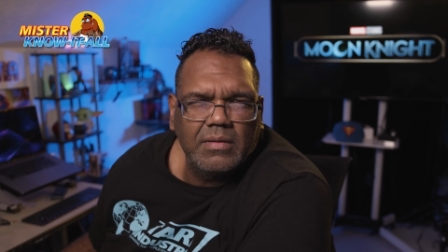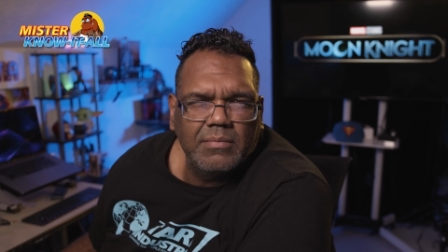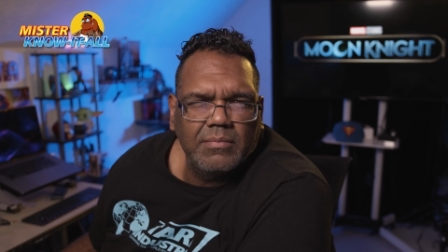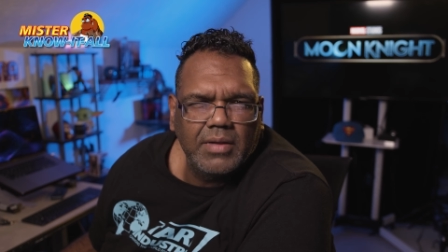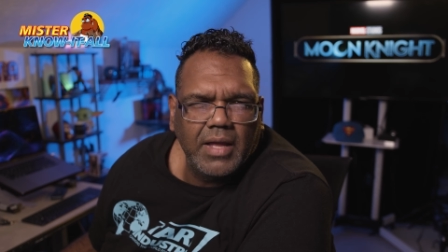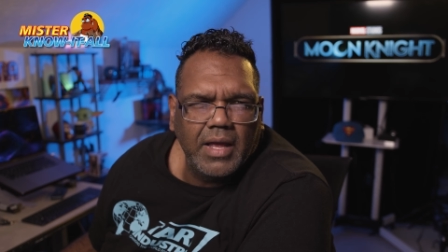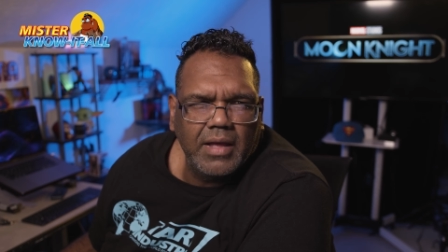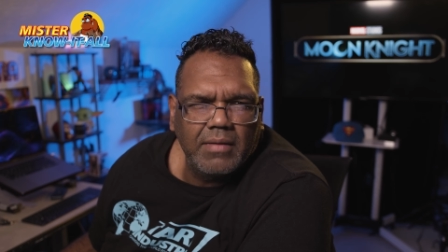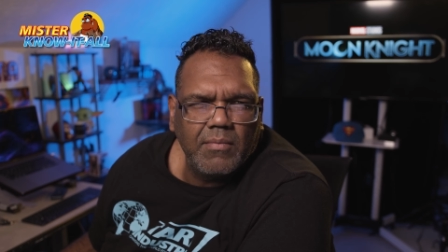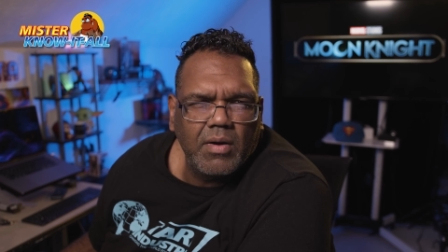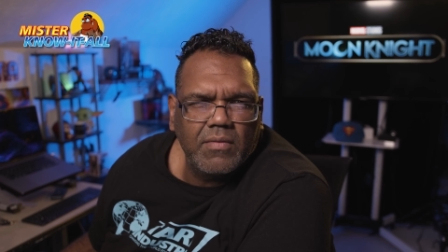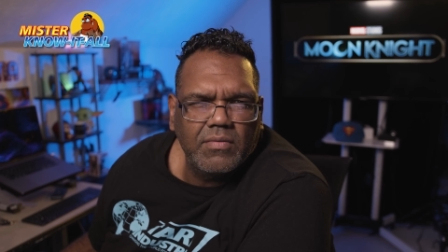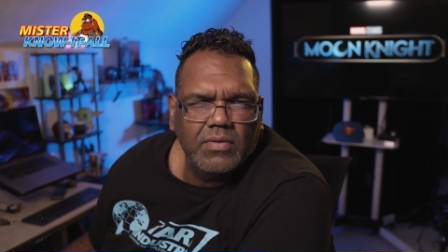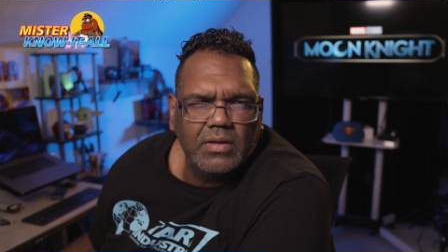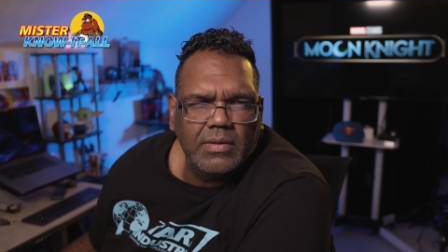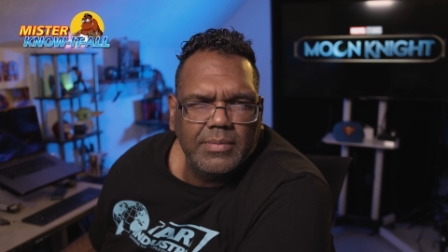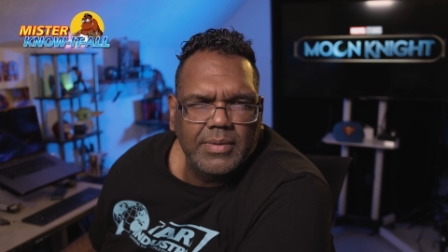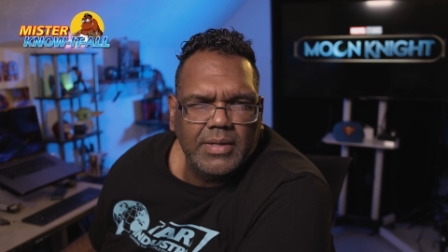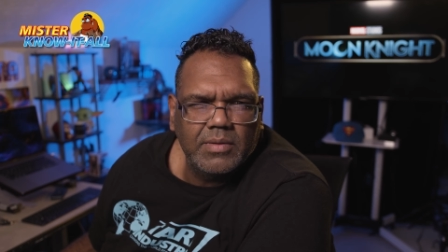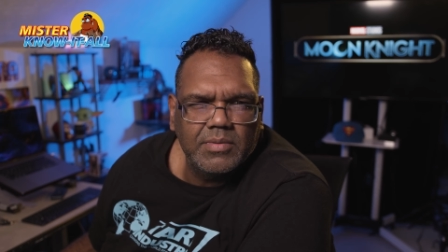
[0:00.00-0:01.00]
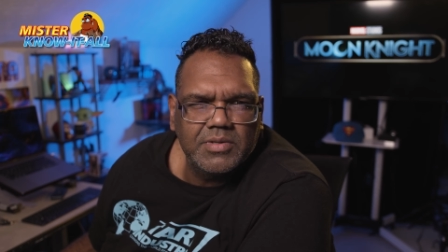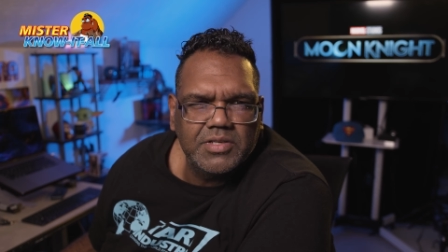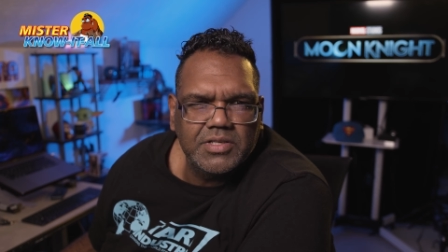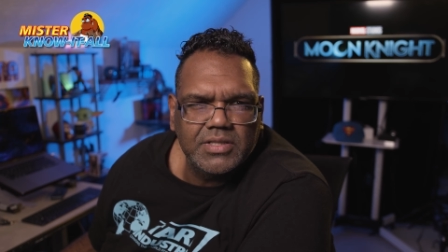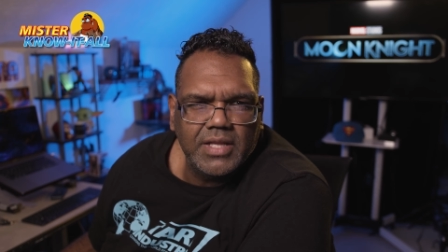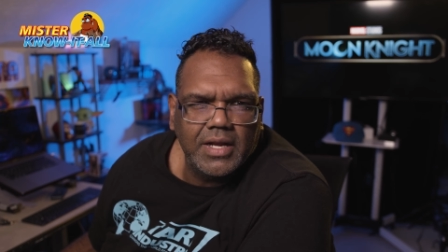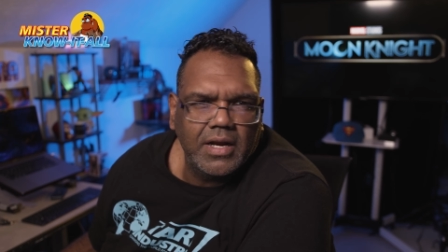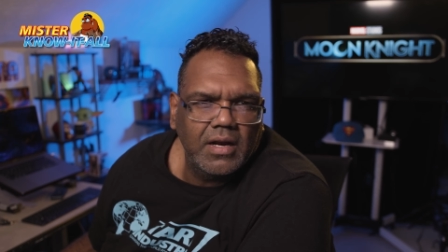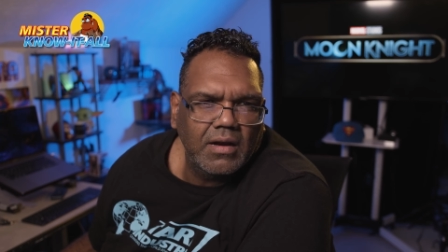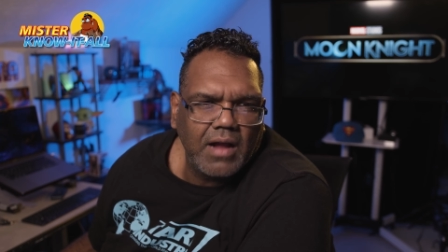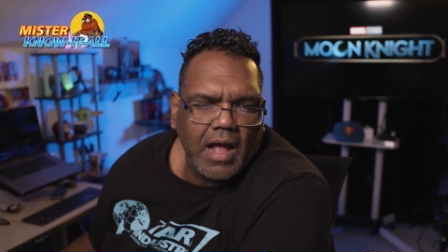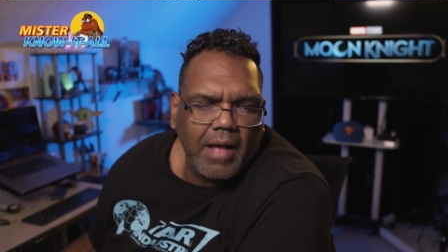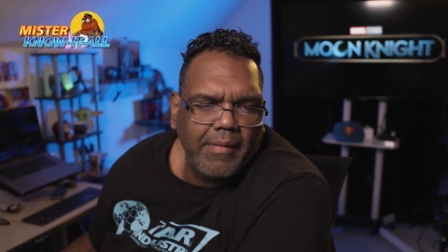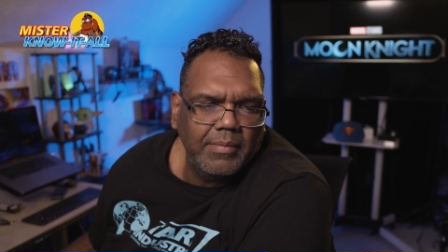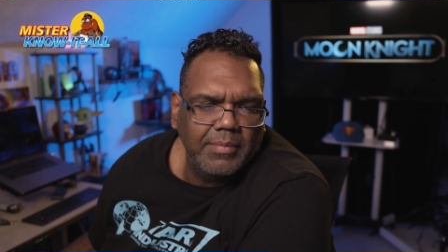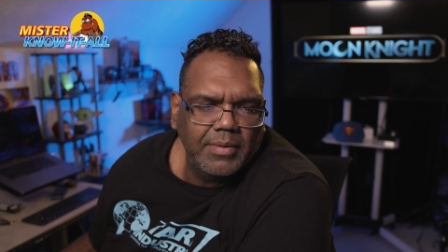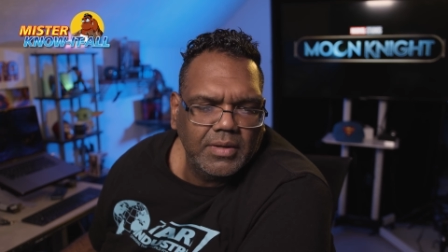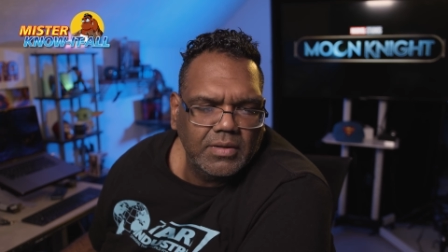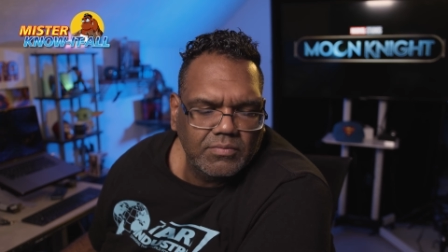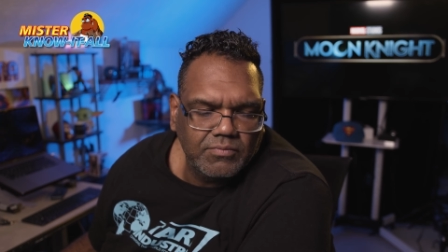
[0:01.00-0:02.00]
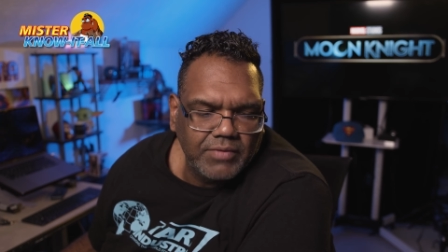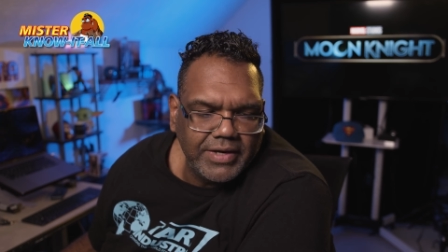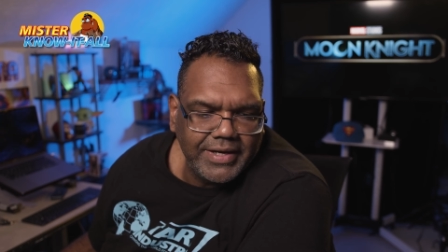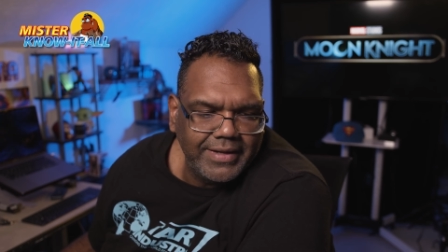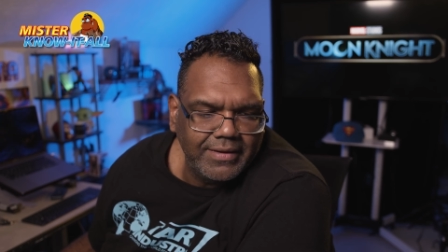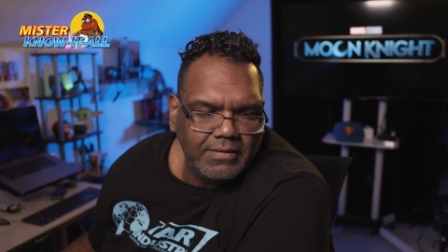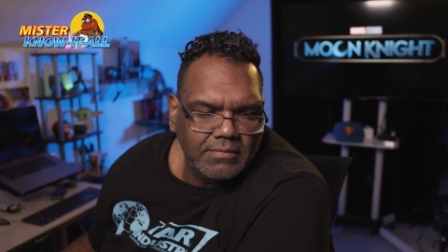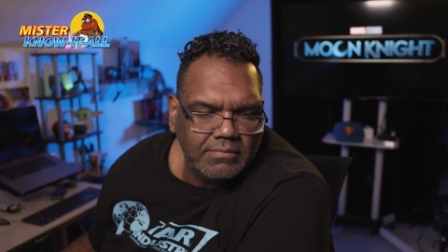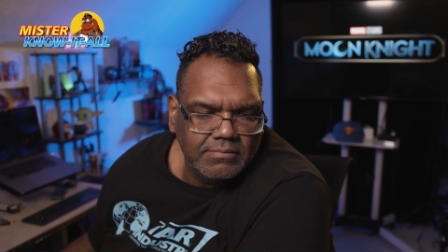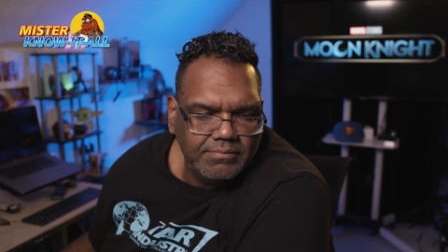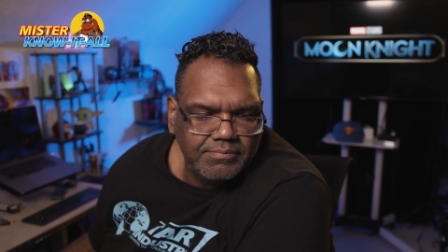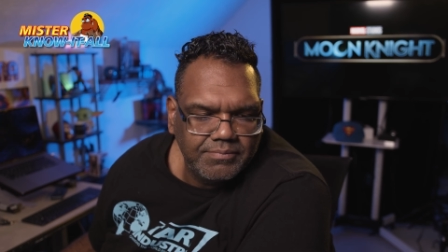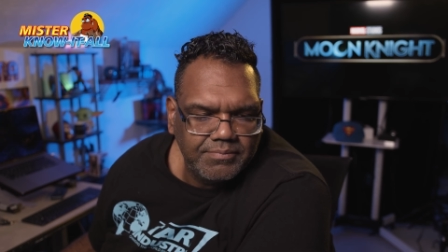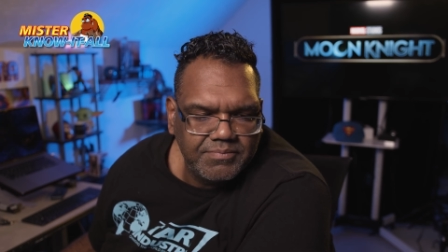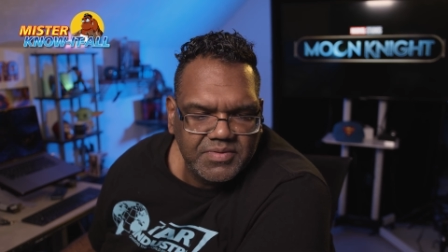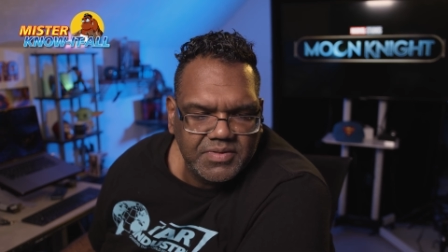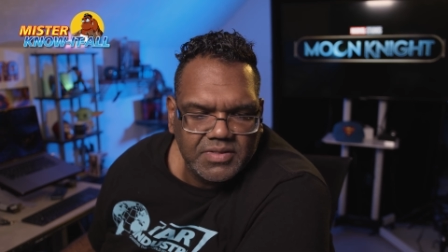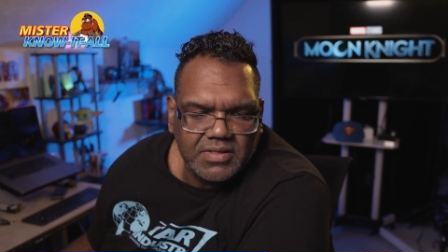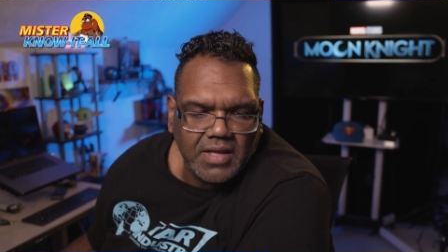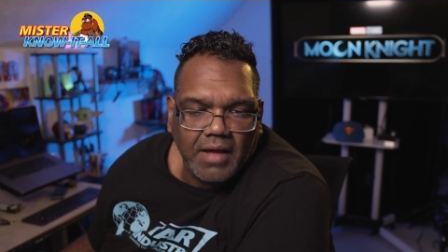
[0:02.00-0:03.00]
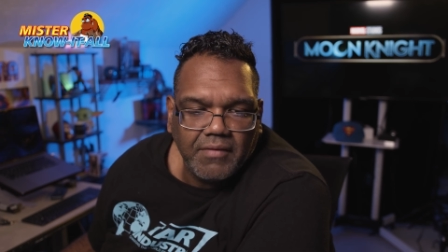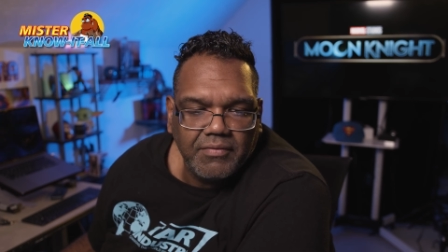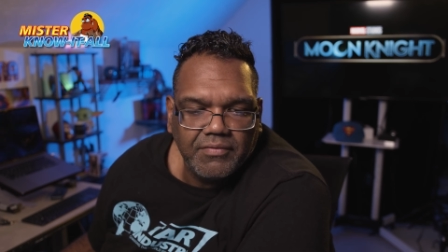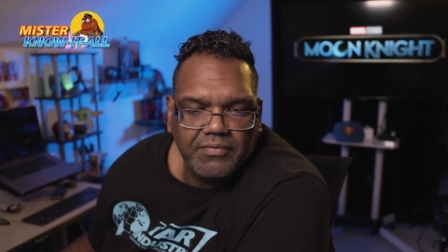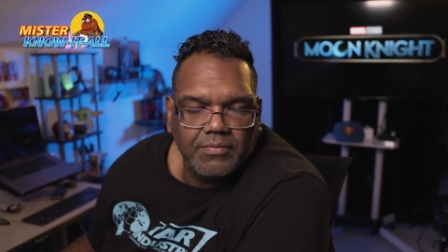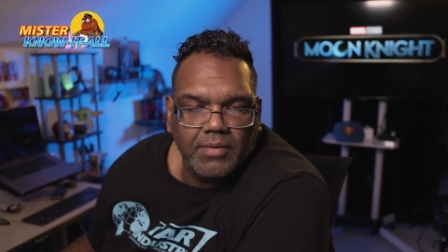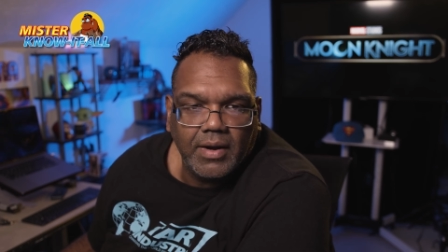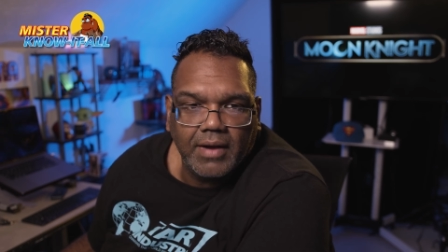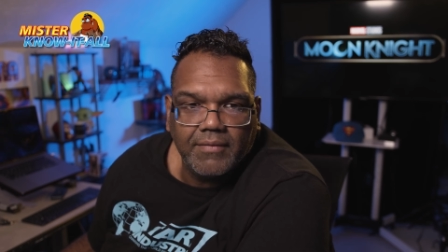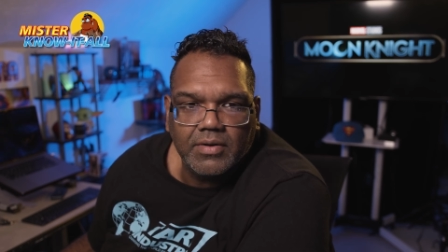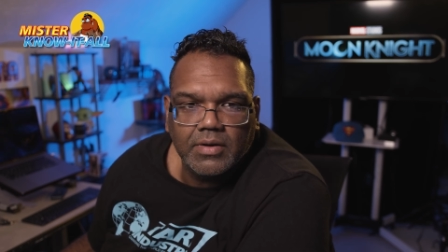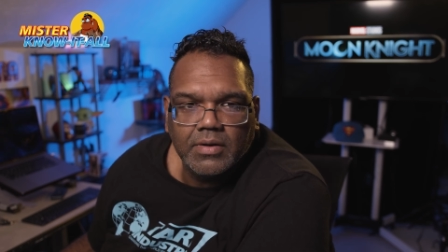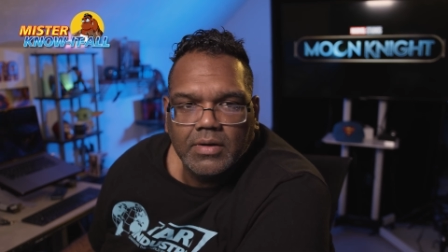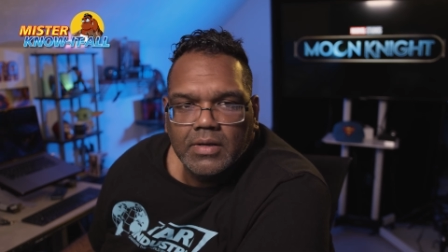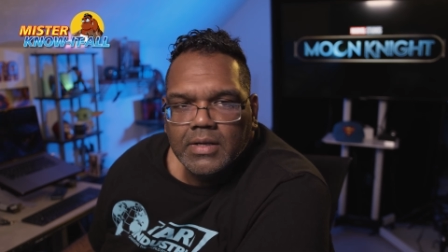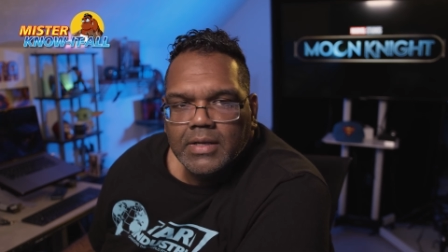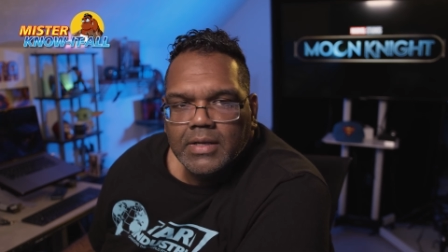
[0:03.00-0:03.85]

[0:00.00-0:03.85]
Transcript: Yeah, Marvel Unlimited, which is their comic book reading stuff, whatever.